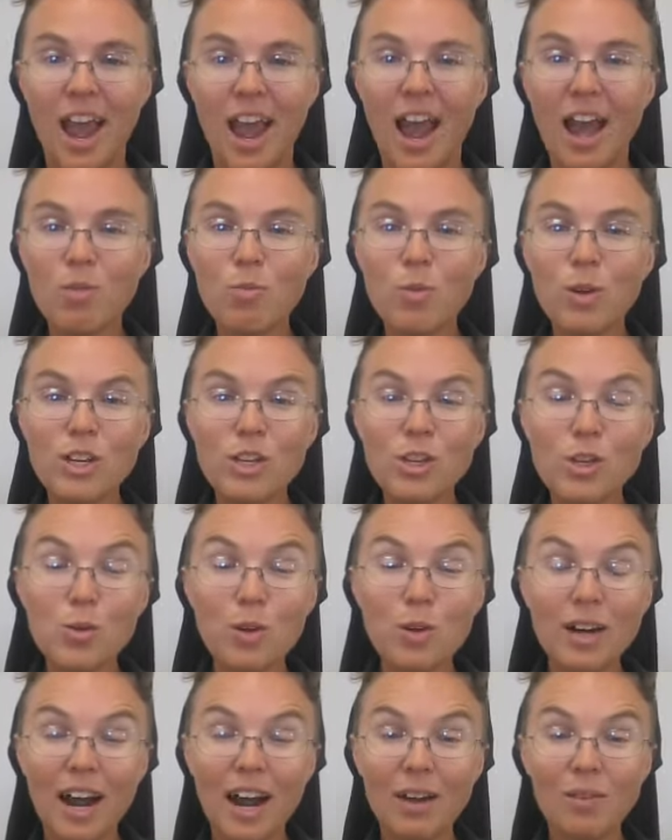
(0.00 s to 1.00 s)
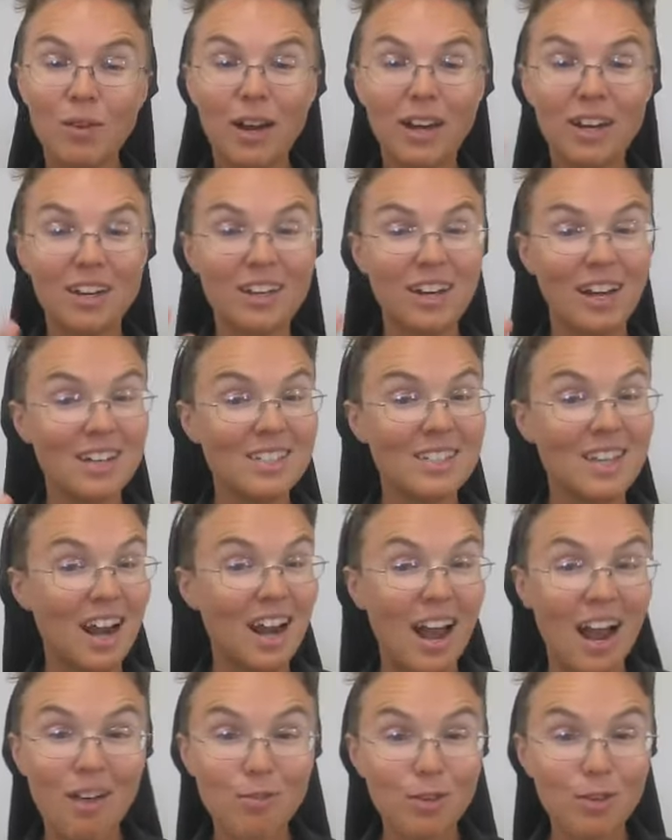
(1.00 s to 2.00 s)
And when you and I recognize that
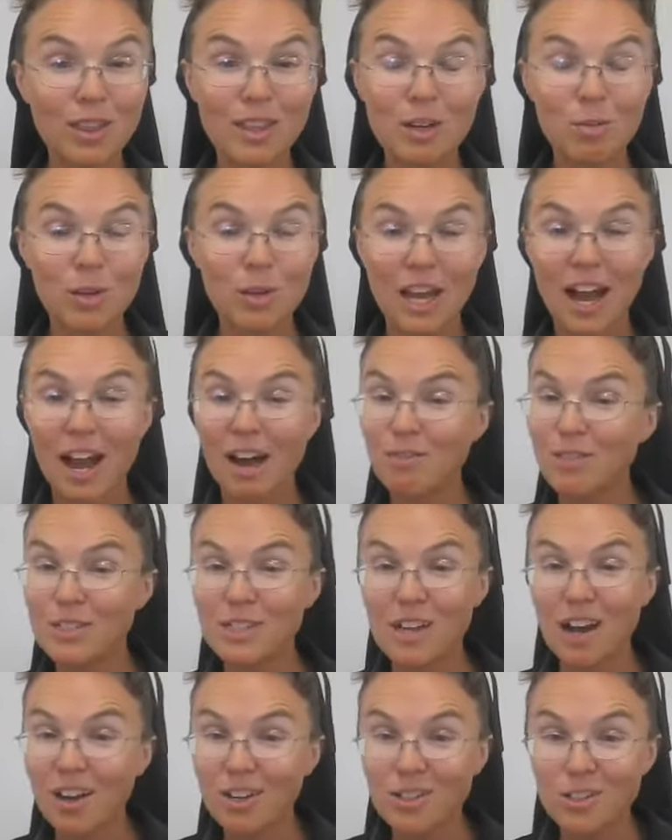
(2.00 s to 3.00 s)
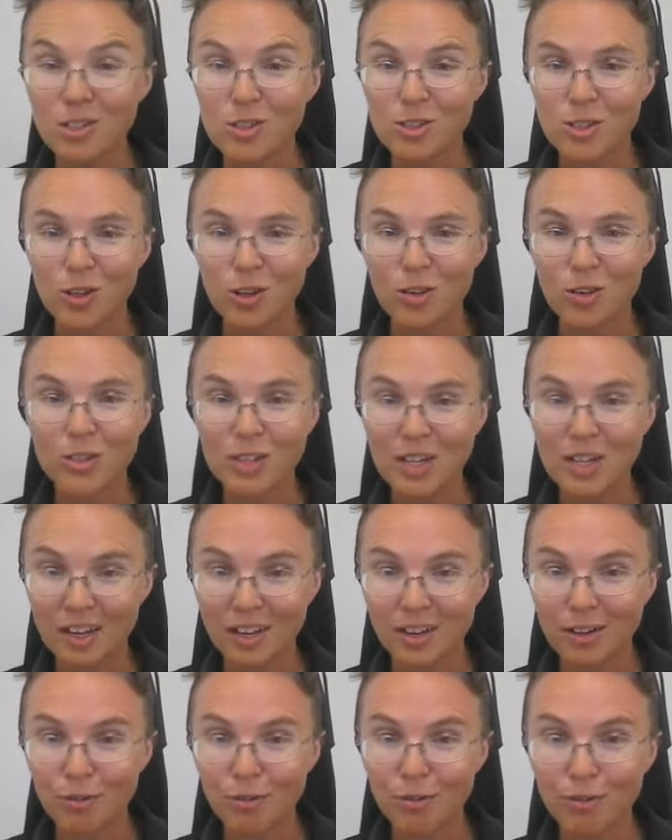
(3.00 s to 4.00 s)
everything we have is undeserved
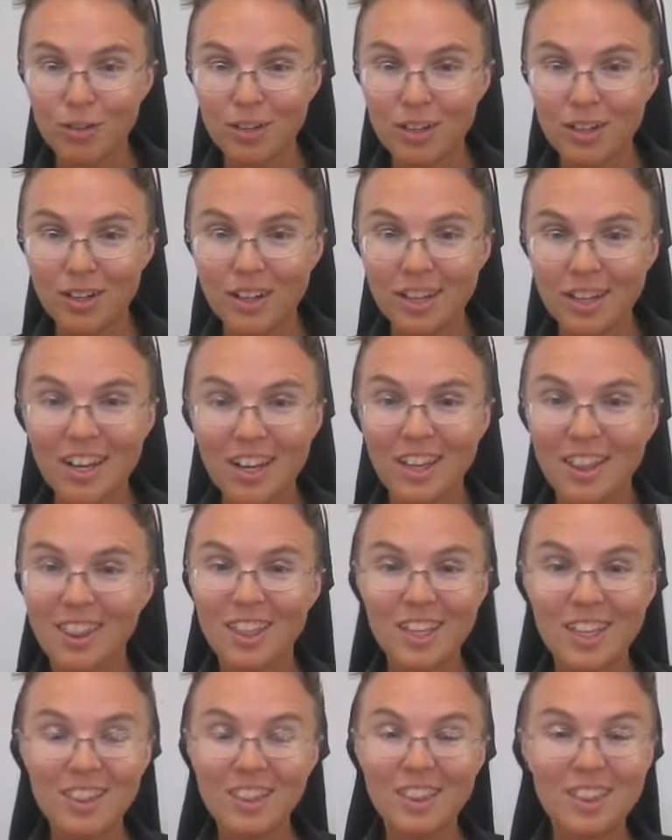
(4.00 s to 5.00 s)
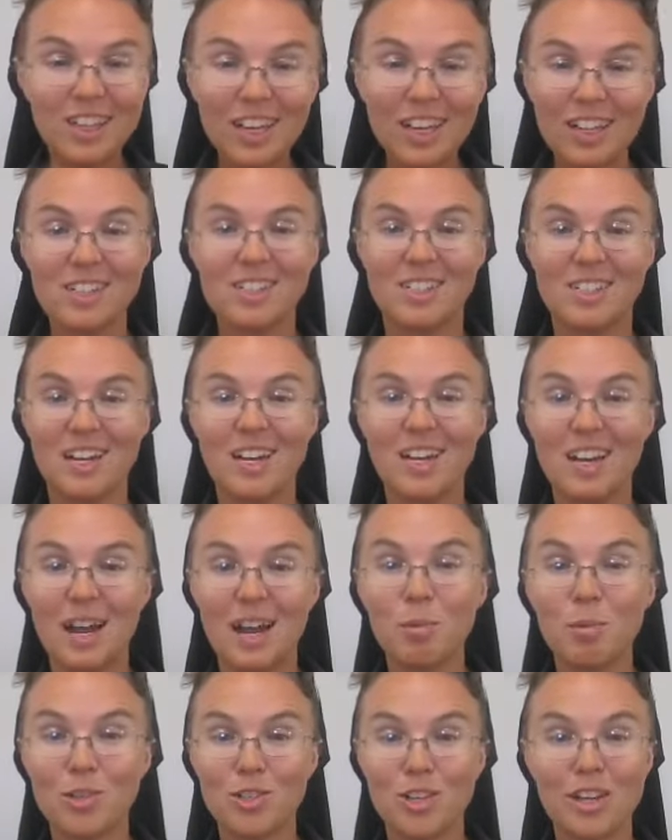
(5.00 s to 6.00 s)
gift, then this
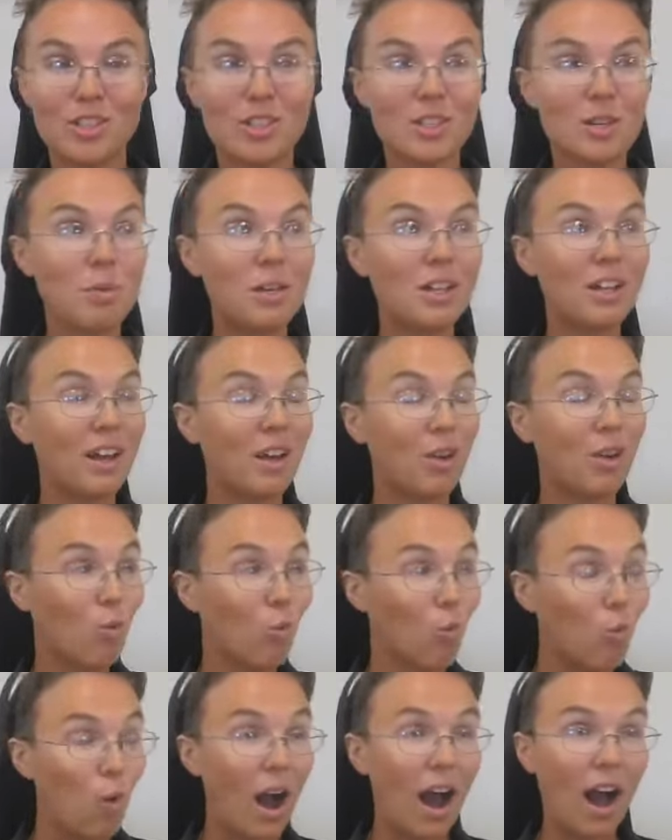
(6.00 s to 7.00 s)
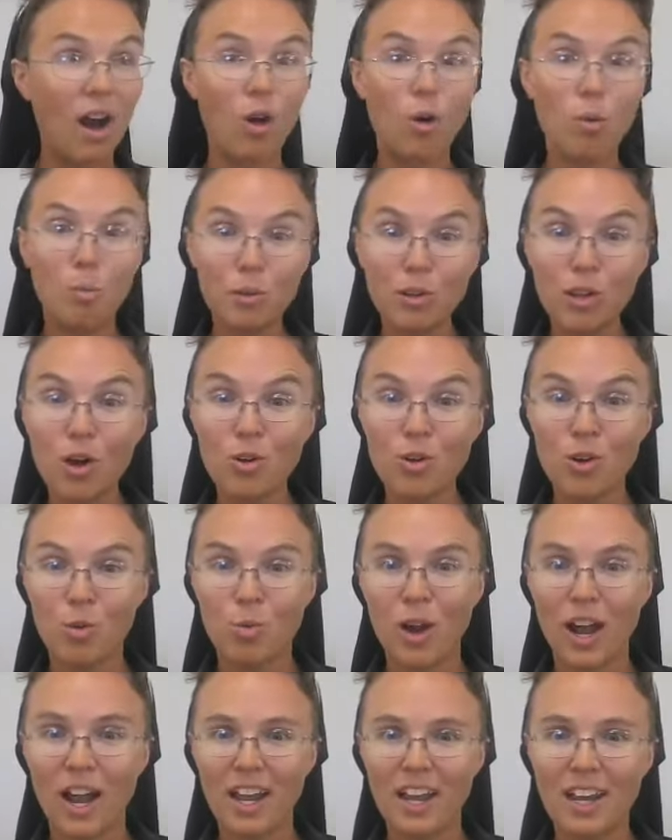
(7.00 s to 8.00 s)
enables us to be like, wow, blown
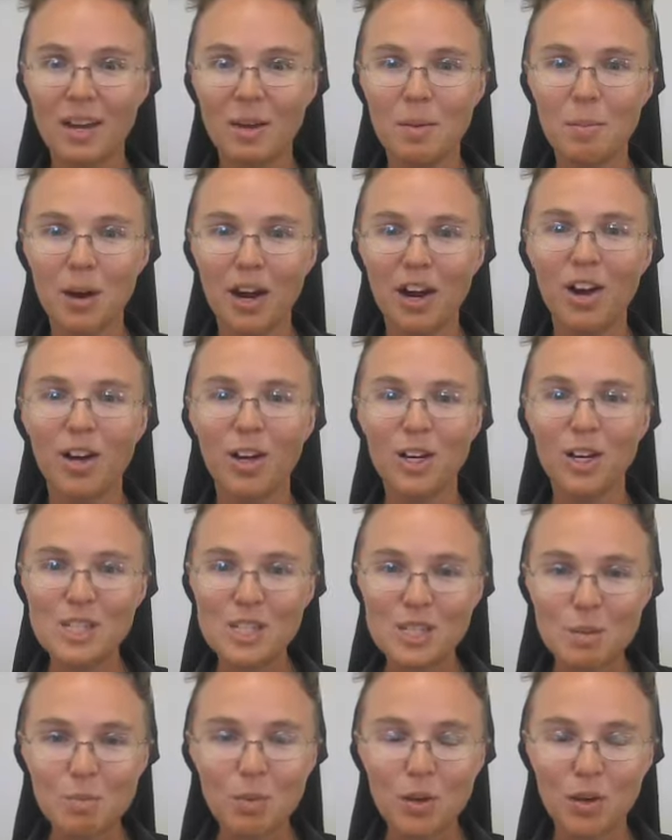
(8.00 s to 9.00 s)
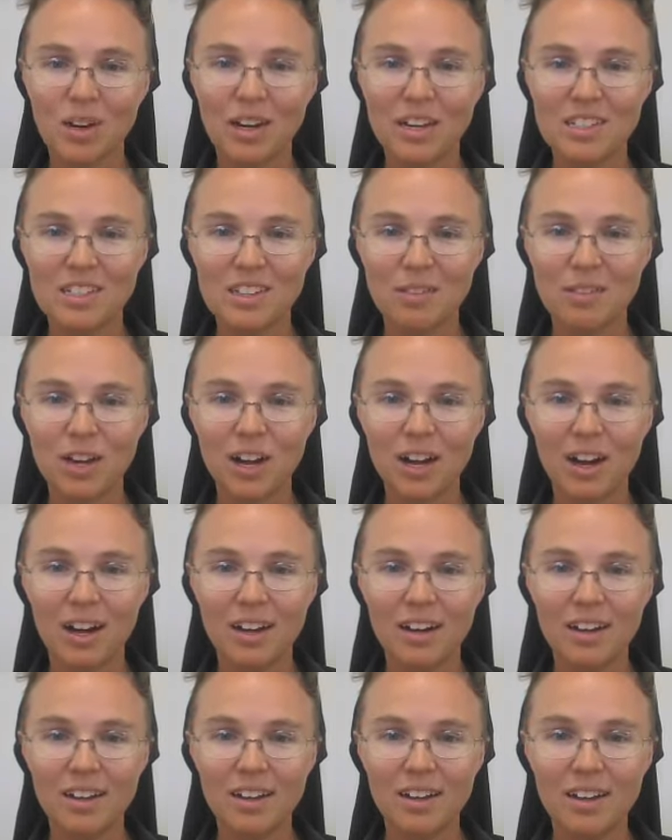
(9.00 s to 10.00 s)
away by our experience of
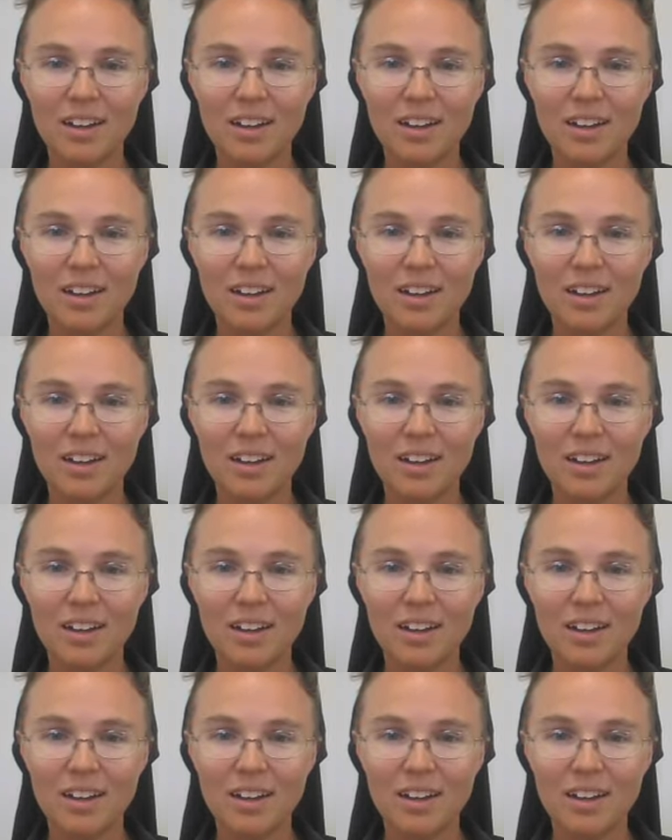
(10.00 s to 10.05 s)
God.